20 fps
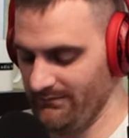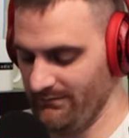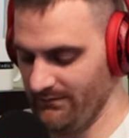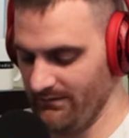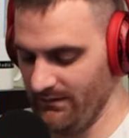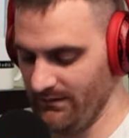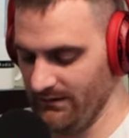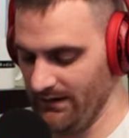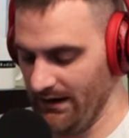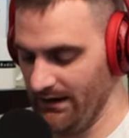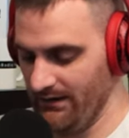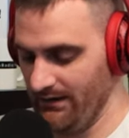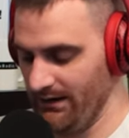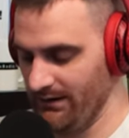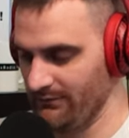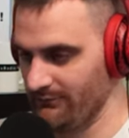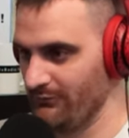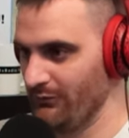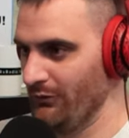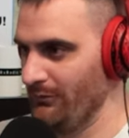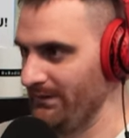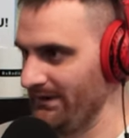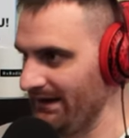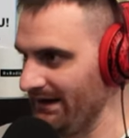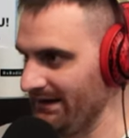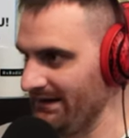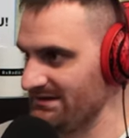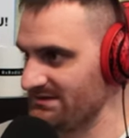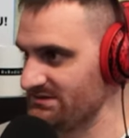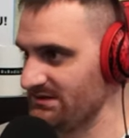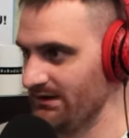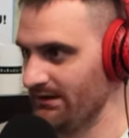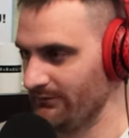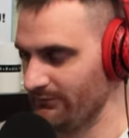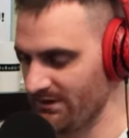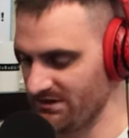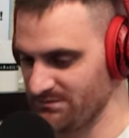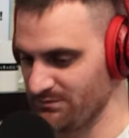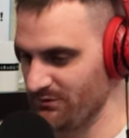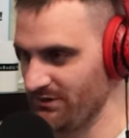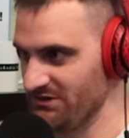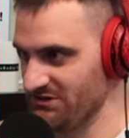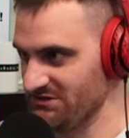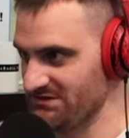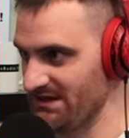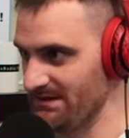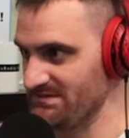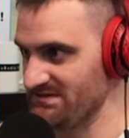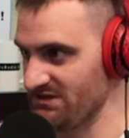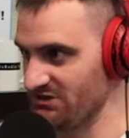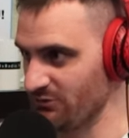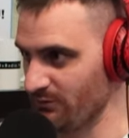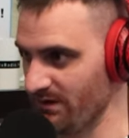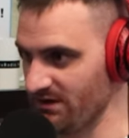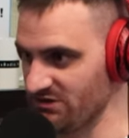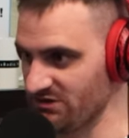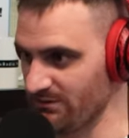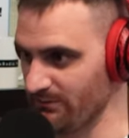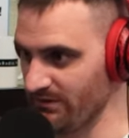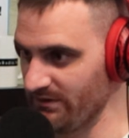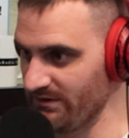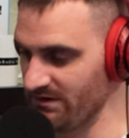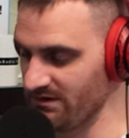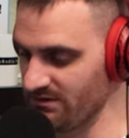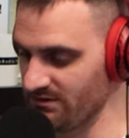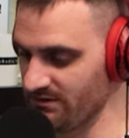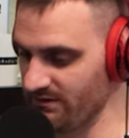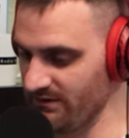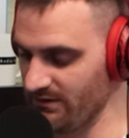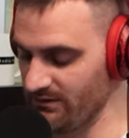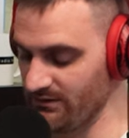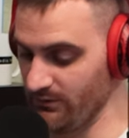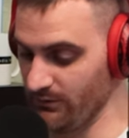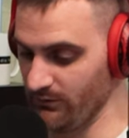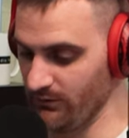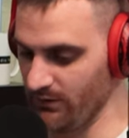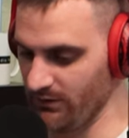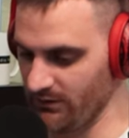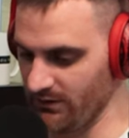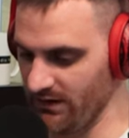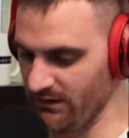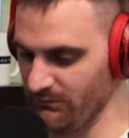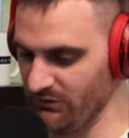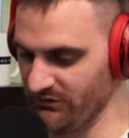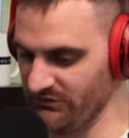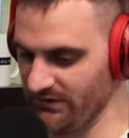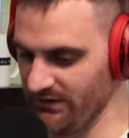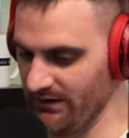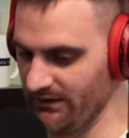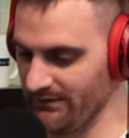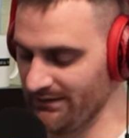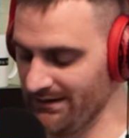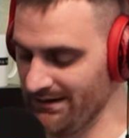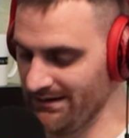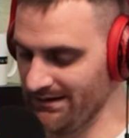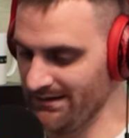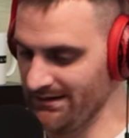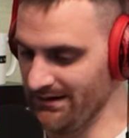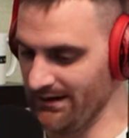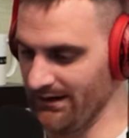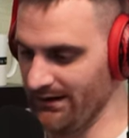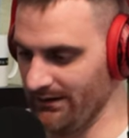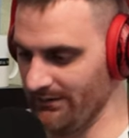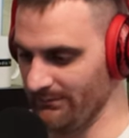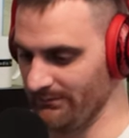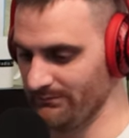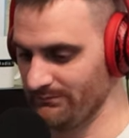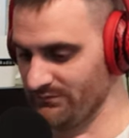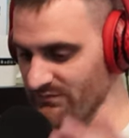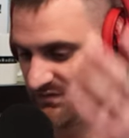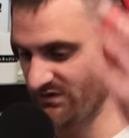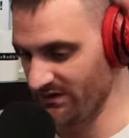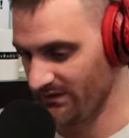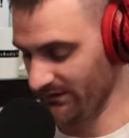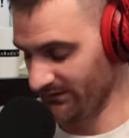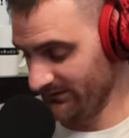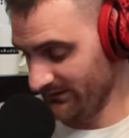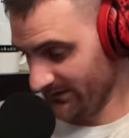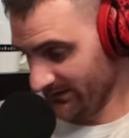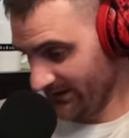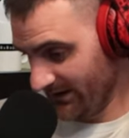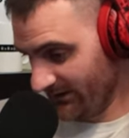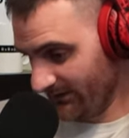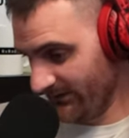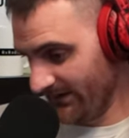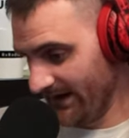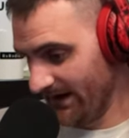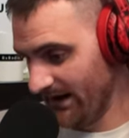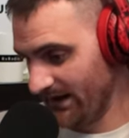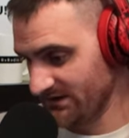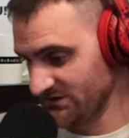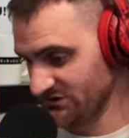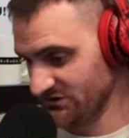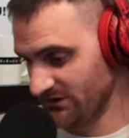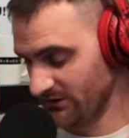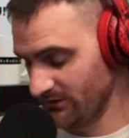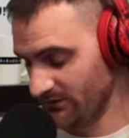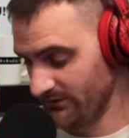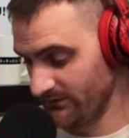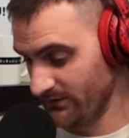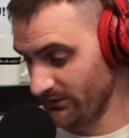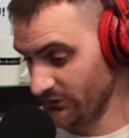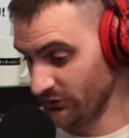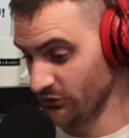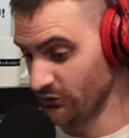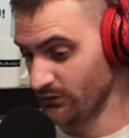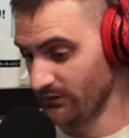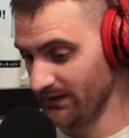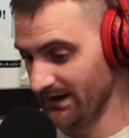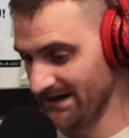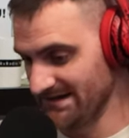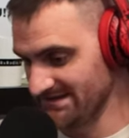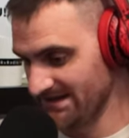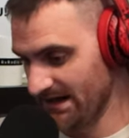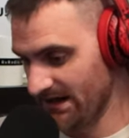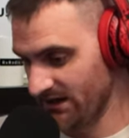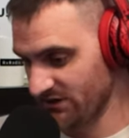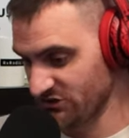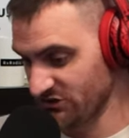an anaerobic, I guess, uh, respiration type situation where they're they're no longer able to um, to, to, carry that oxygen or, or utilize that oxygen